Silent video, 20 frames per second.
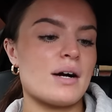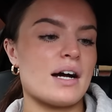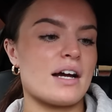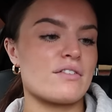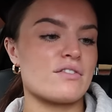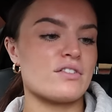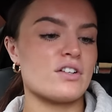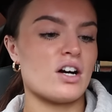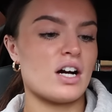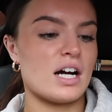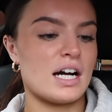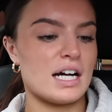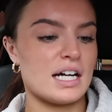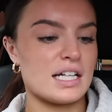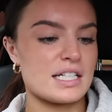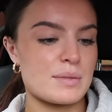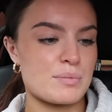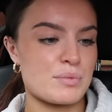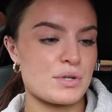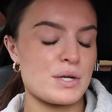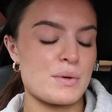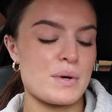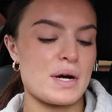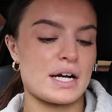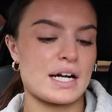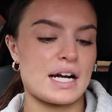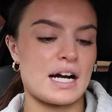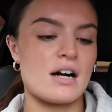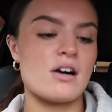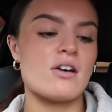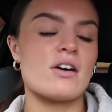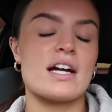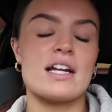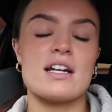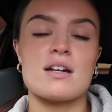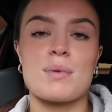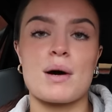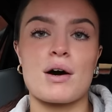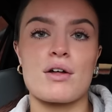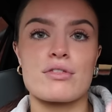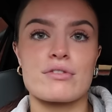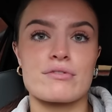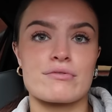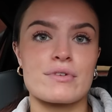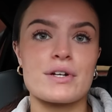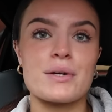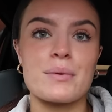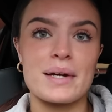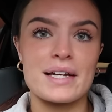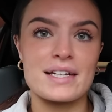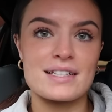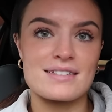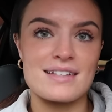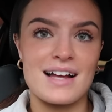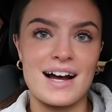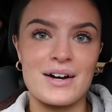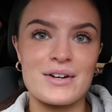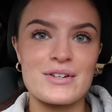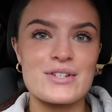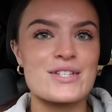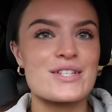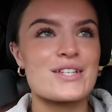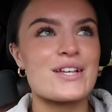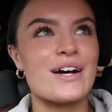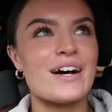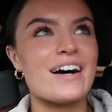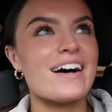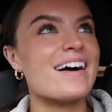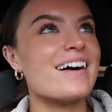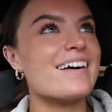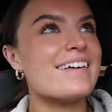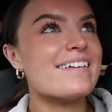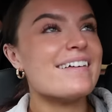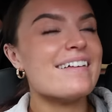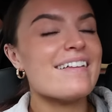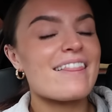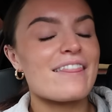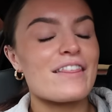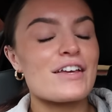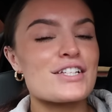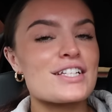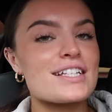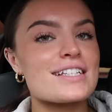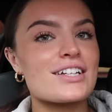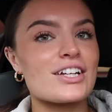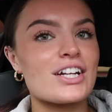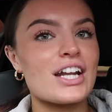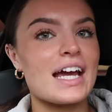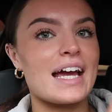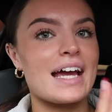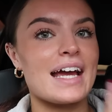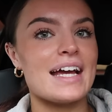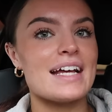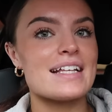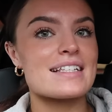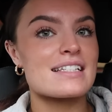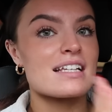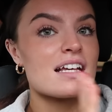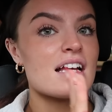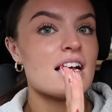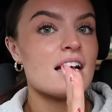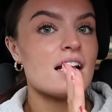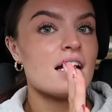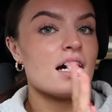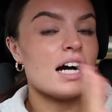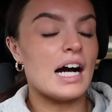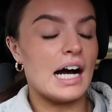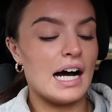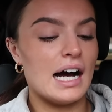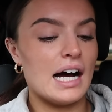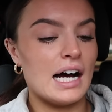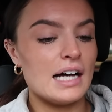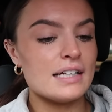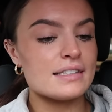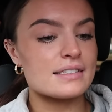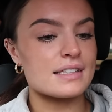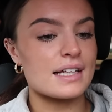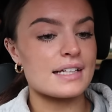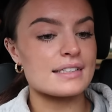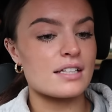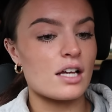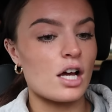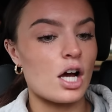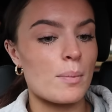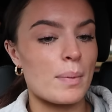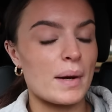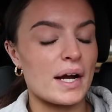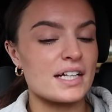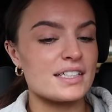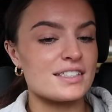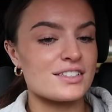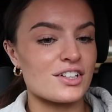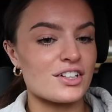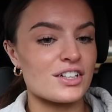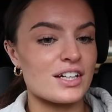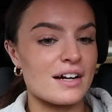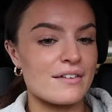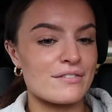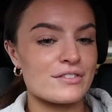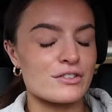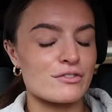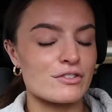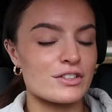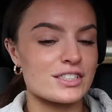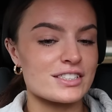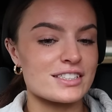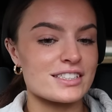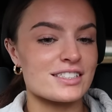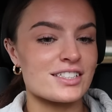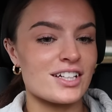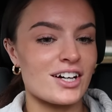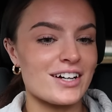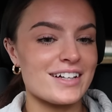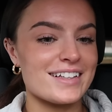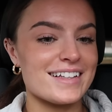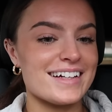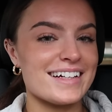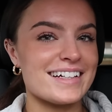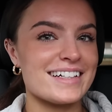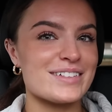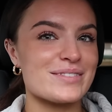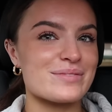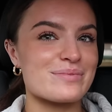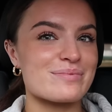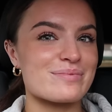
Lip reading: I have not had pre-workout in about 3 weeks now, so this is gonna hit hard. Let's hope I don't have to run to the toilet.